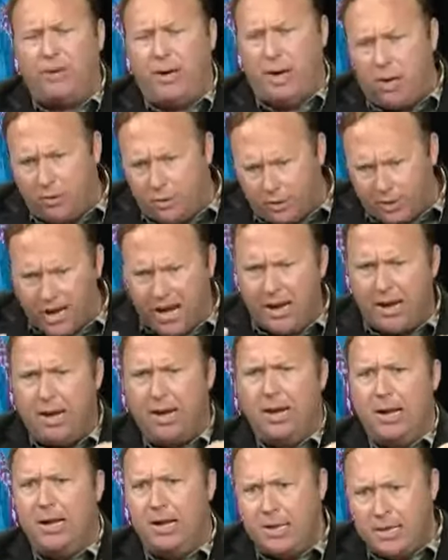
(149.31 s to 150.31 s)
and England are kind
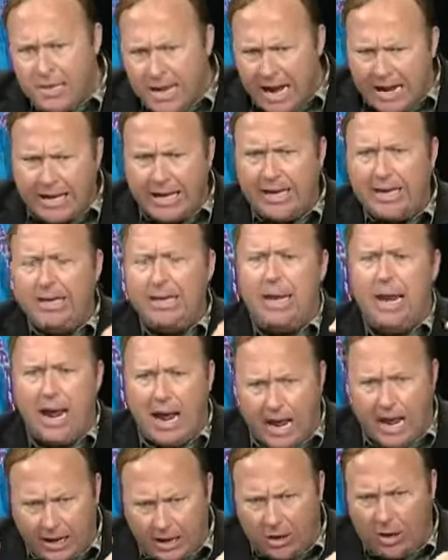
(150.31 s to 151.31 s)
of neck and
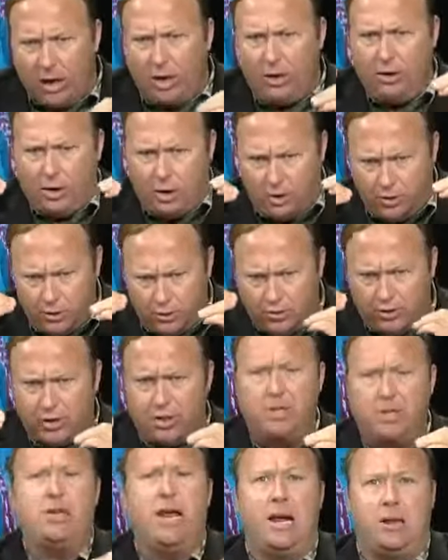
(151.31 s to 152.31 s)
neck on who's
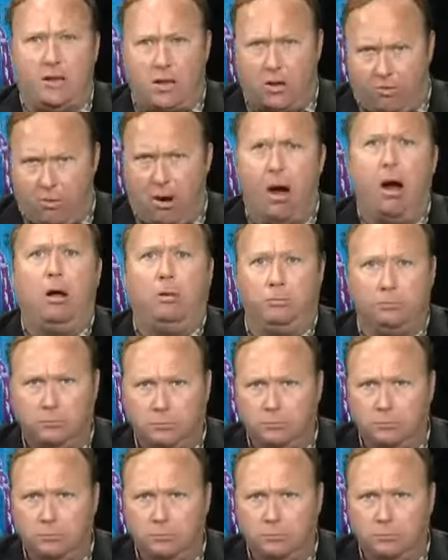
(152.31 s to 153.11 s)
going to take the crown.